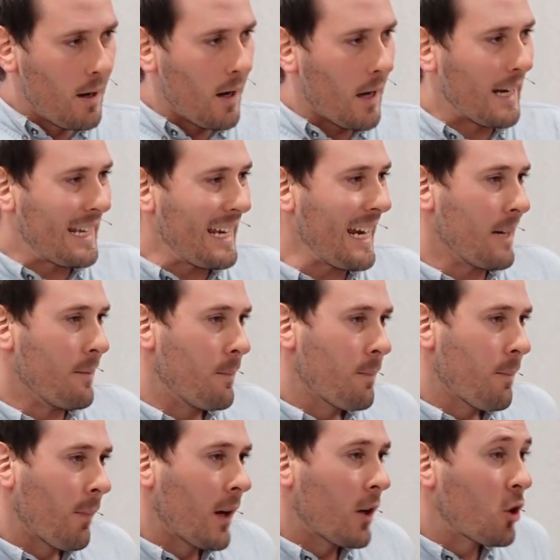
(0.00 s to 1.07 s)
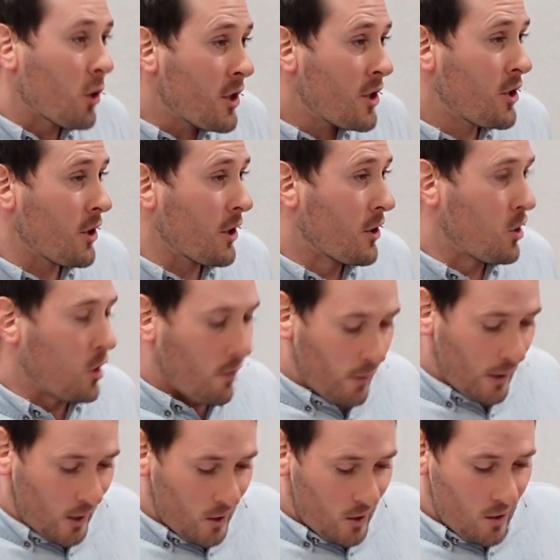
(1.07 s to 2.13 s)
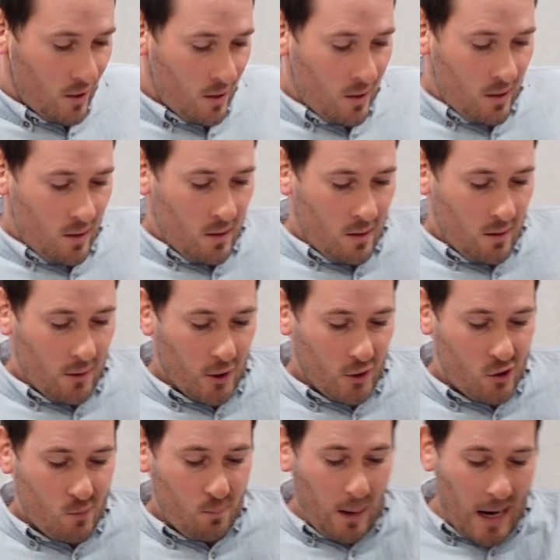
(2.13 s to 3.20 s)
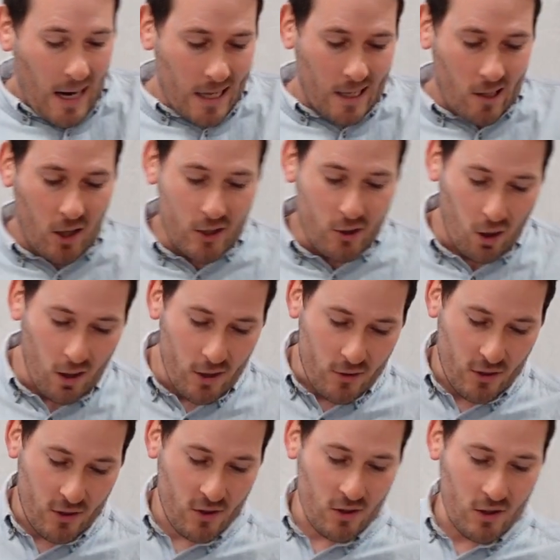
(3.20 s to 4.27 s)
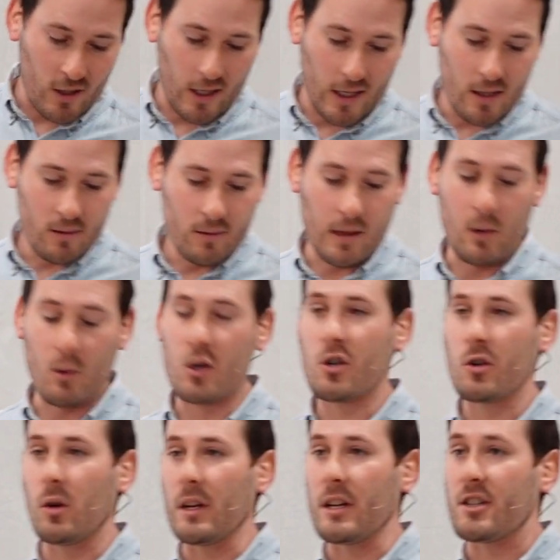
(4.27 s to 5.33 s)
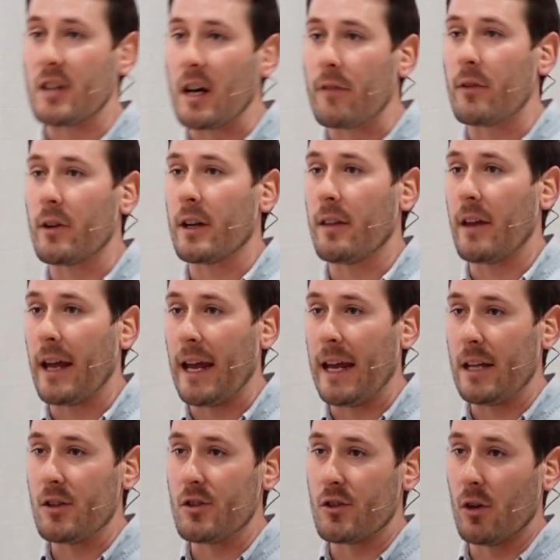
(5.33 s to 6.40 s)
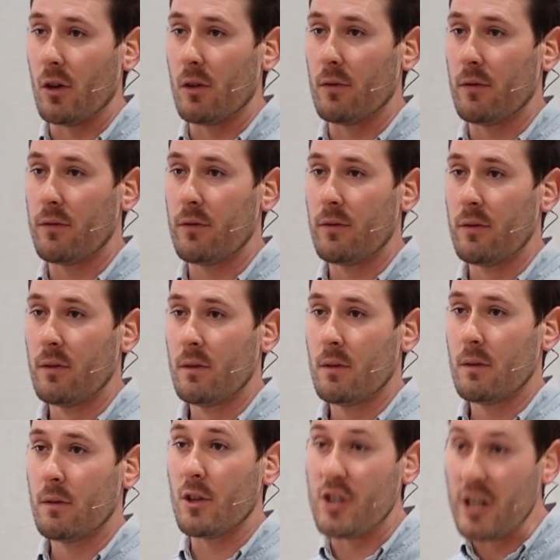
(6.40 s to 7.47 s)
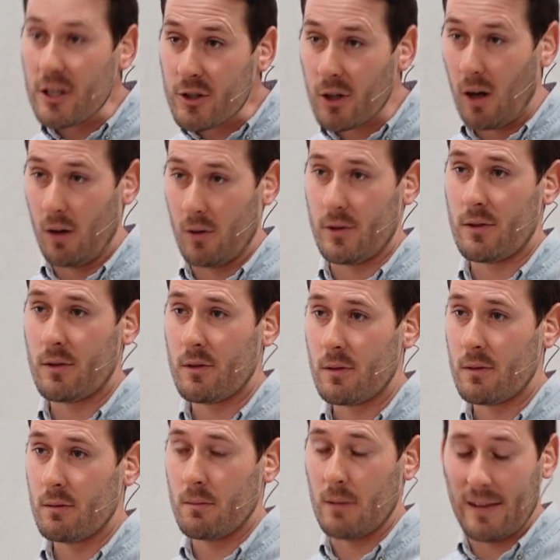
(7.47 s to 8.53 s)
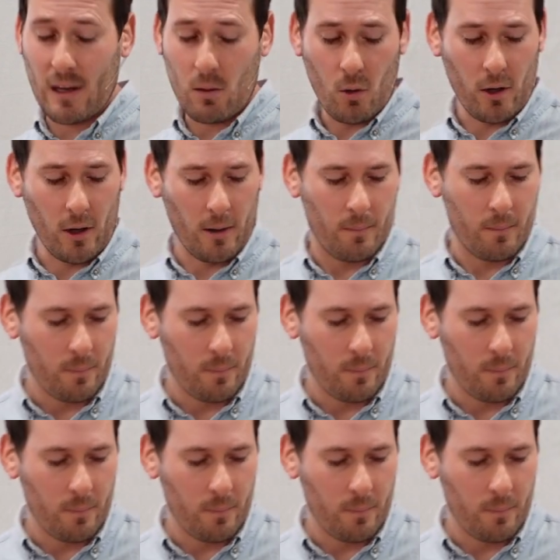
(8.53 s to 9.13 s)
And again, Christians living in this pagan, idolatrous city, they were surely suffering at the hands of the Gentiles, and they were.